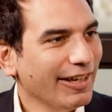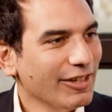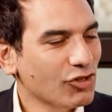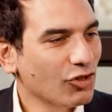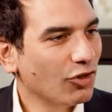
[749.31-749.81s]

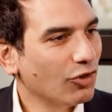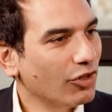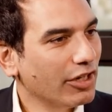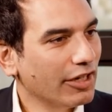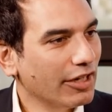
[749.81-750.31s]
So, uh,
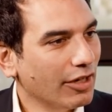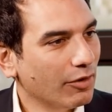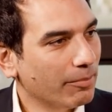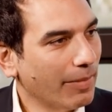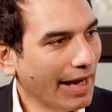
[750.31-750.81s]

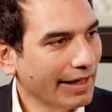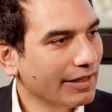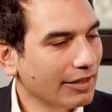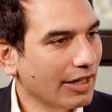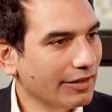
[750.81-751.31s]
uh back uh,
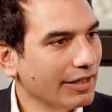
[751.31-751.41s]
at